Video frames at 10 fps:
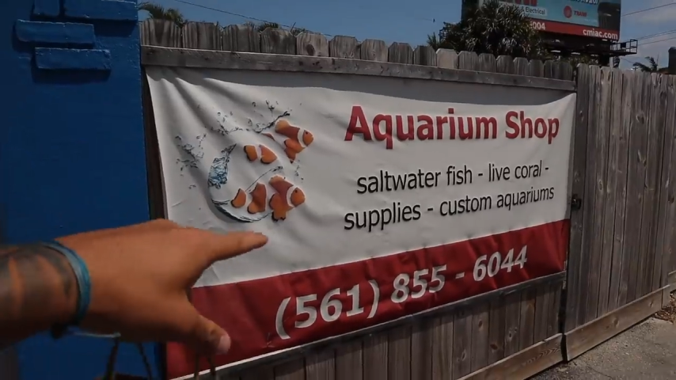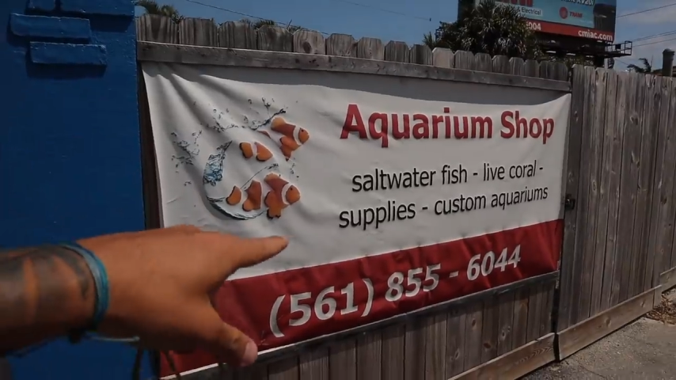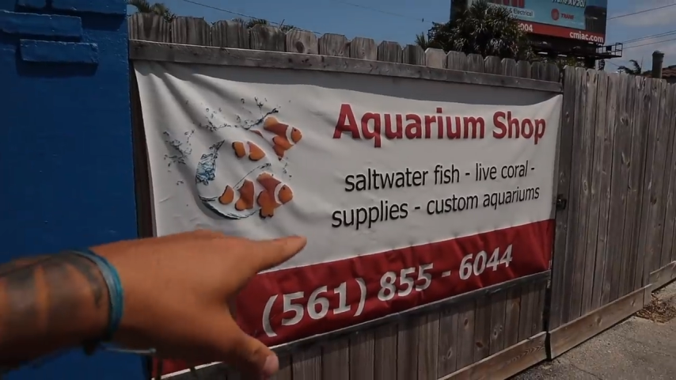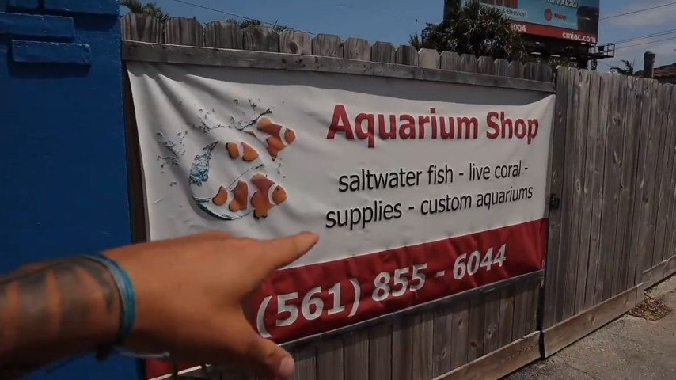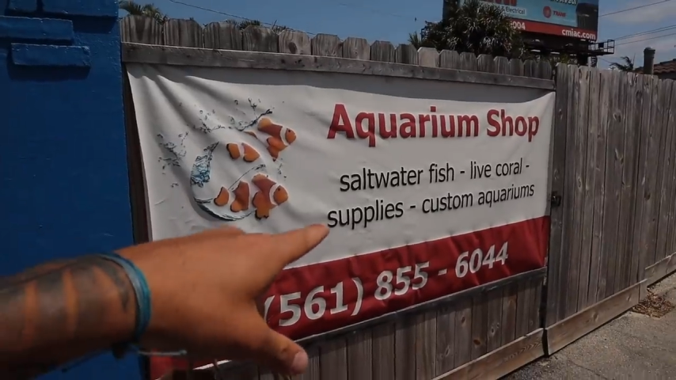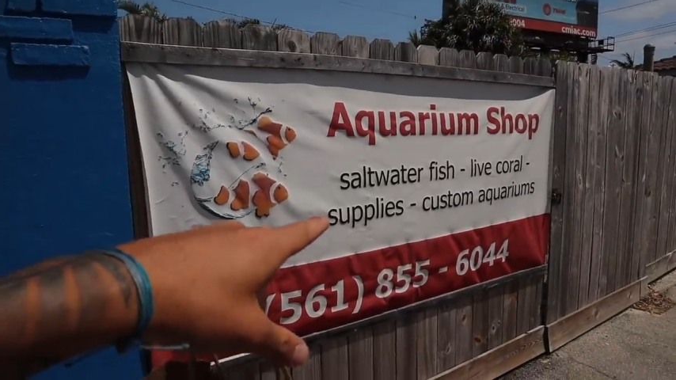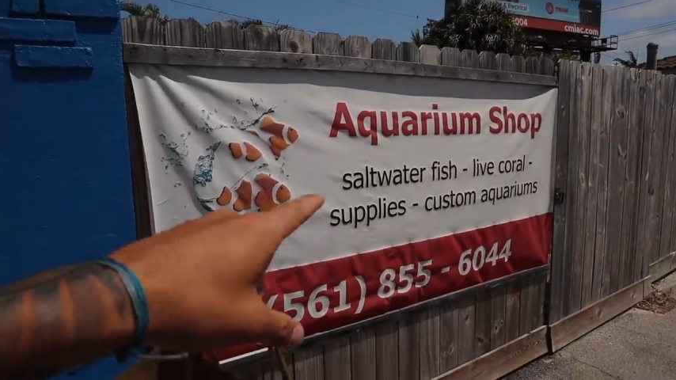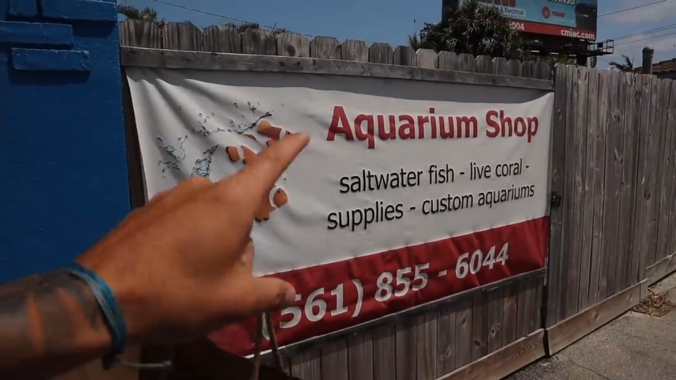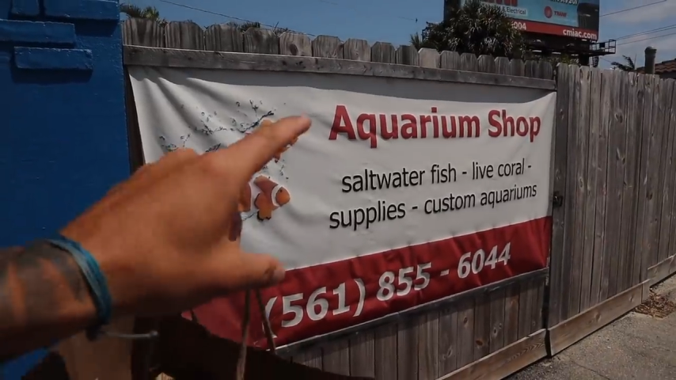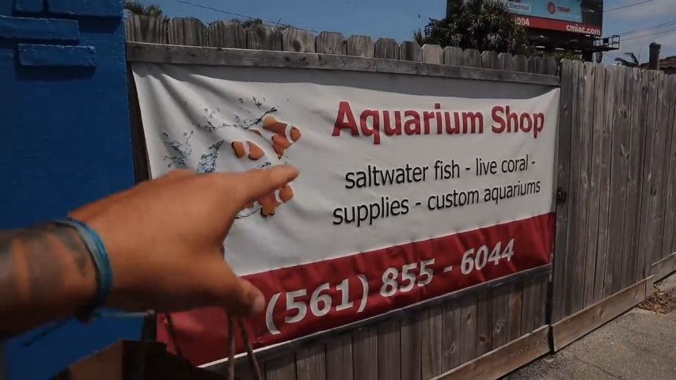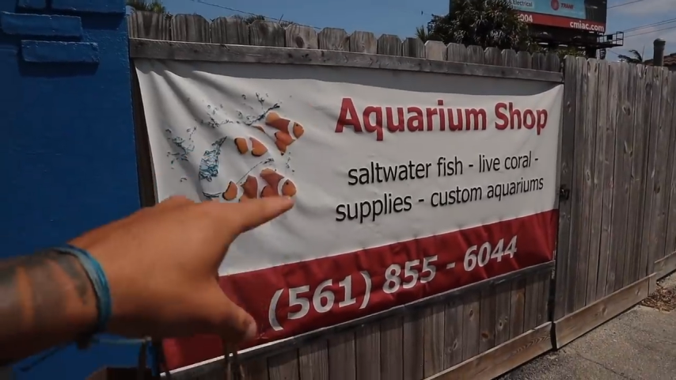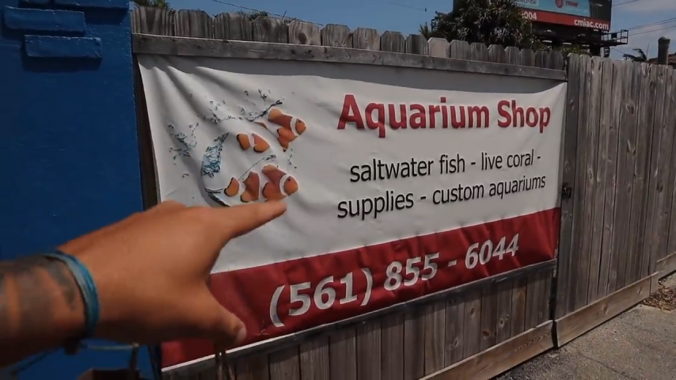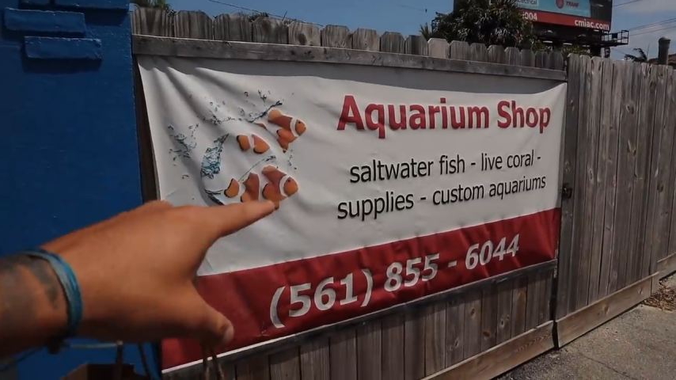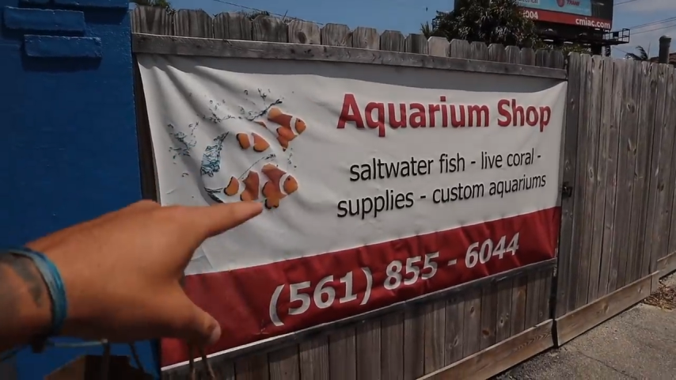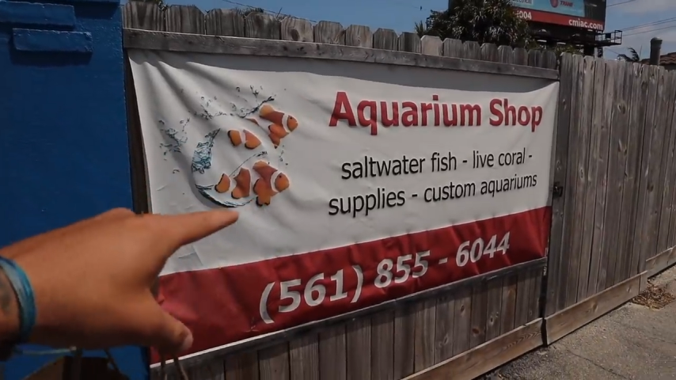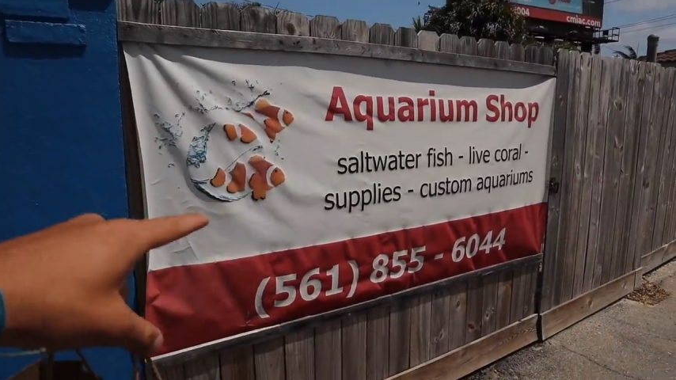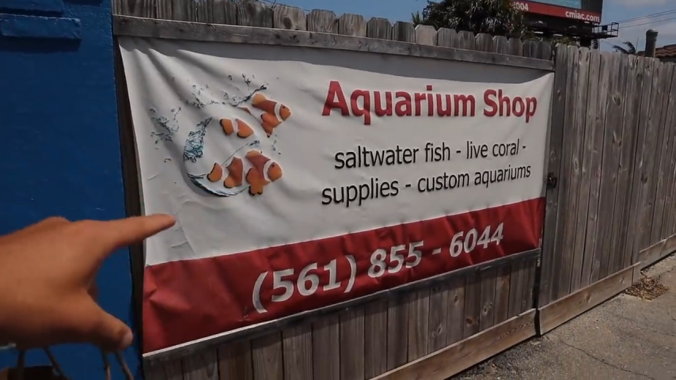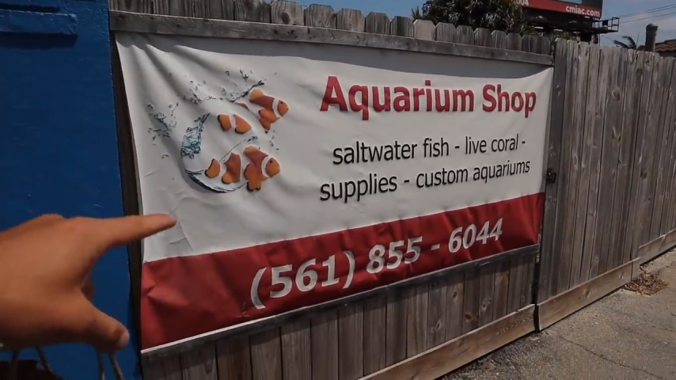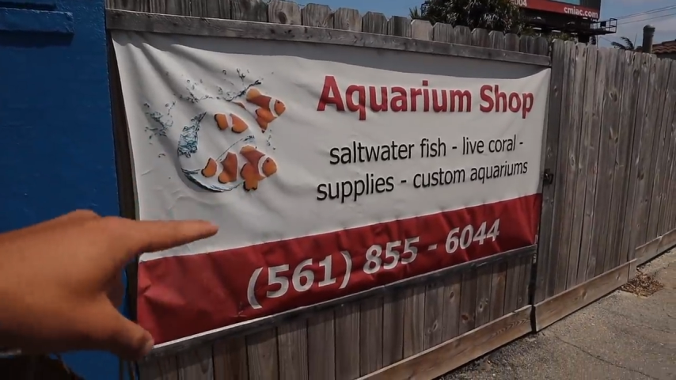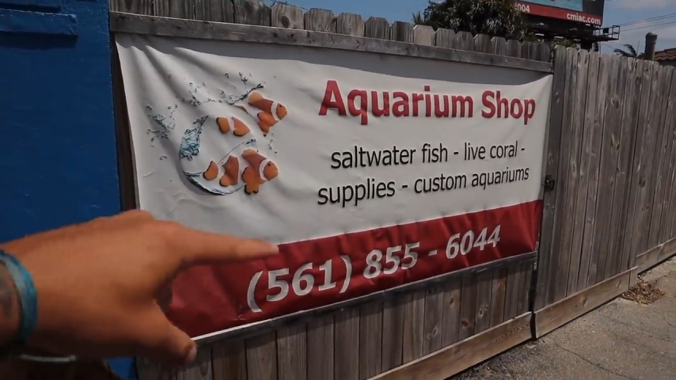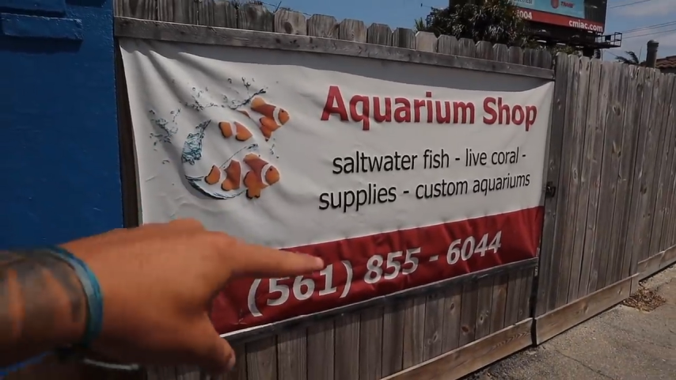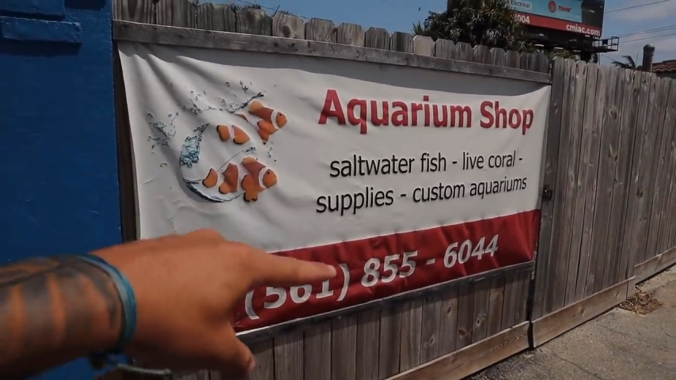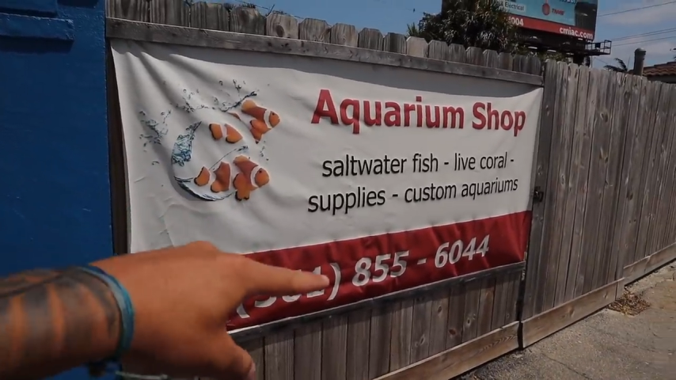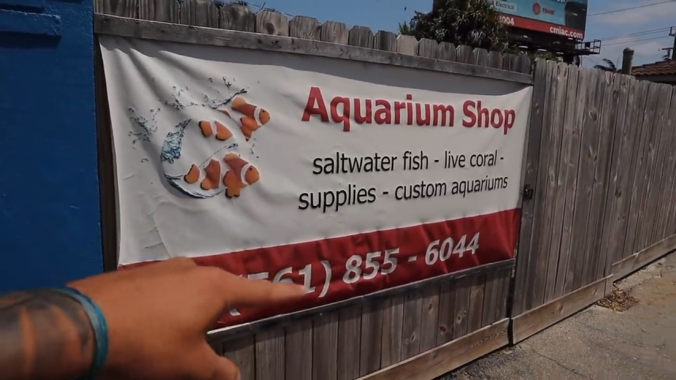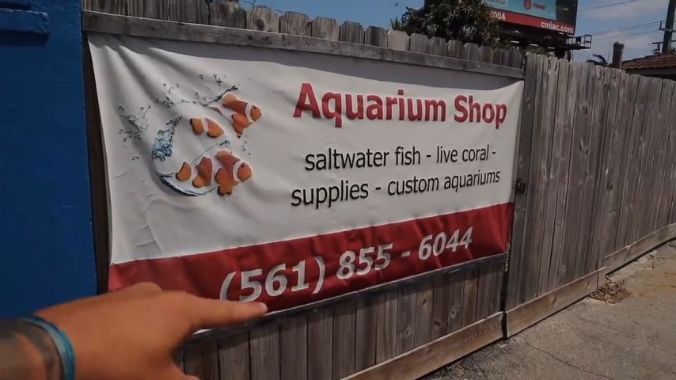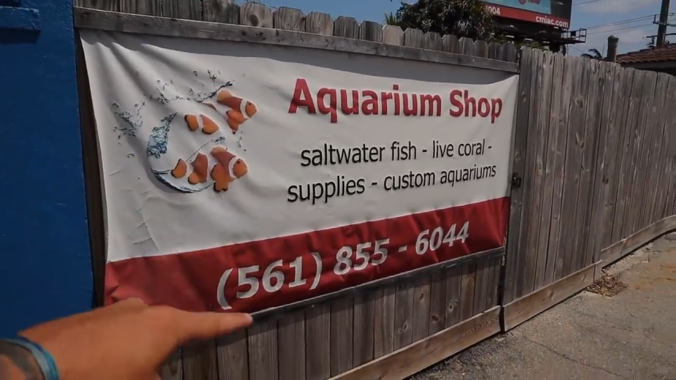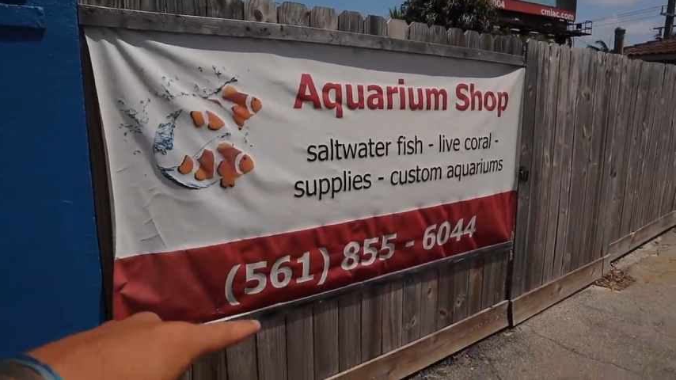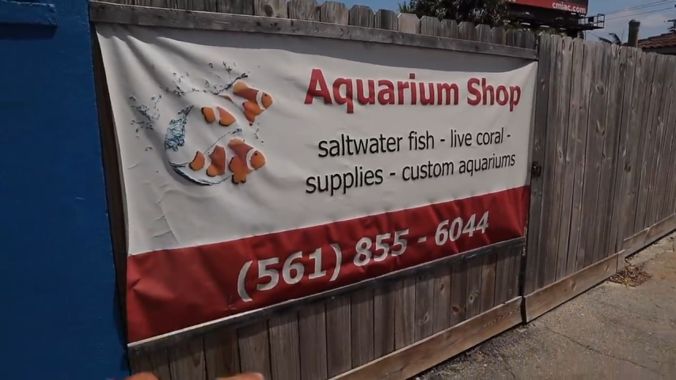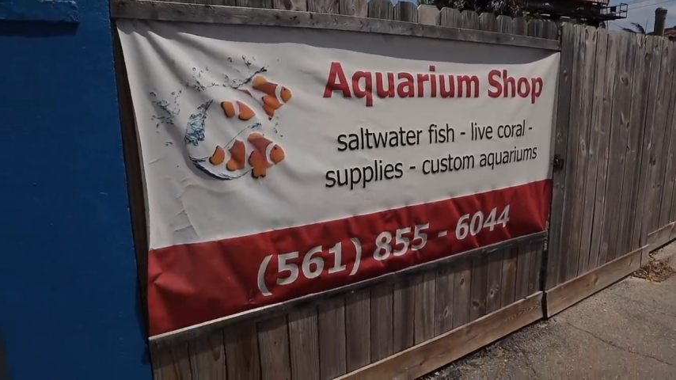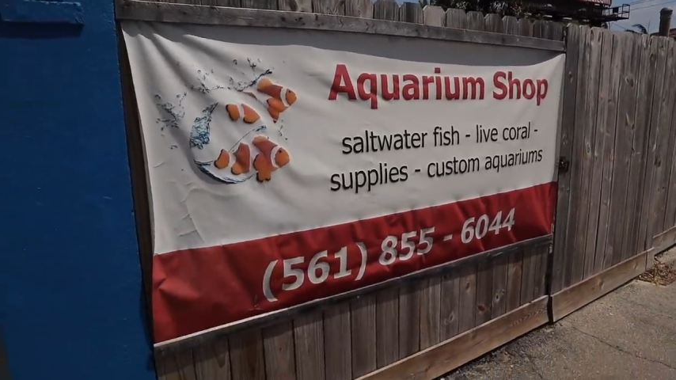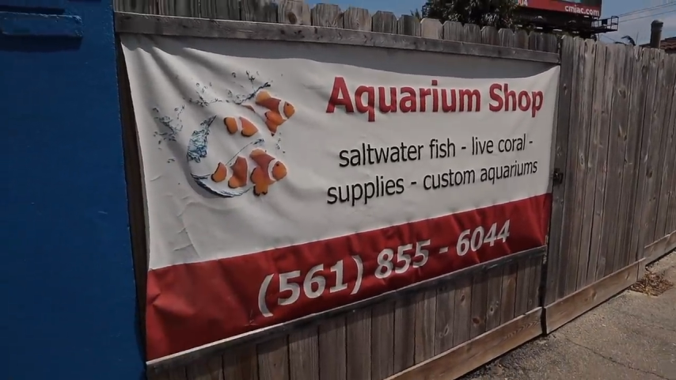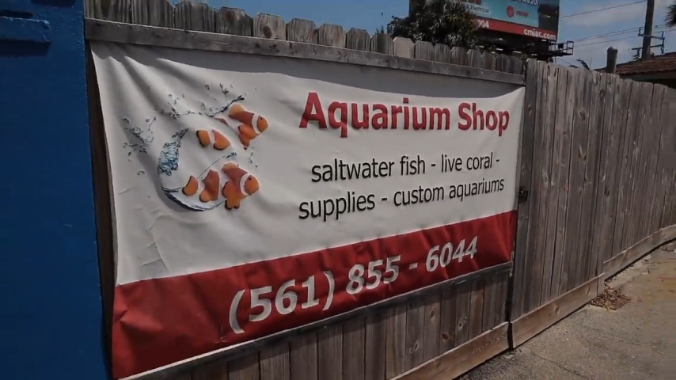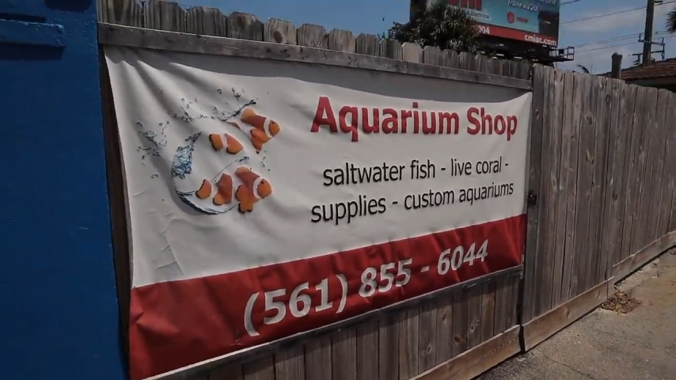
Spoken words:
No face is visible, so there are no lips to read.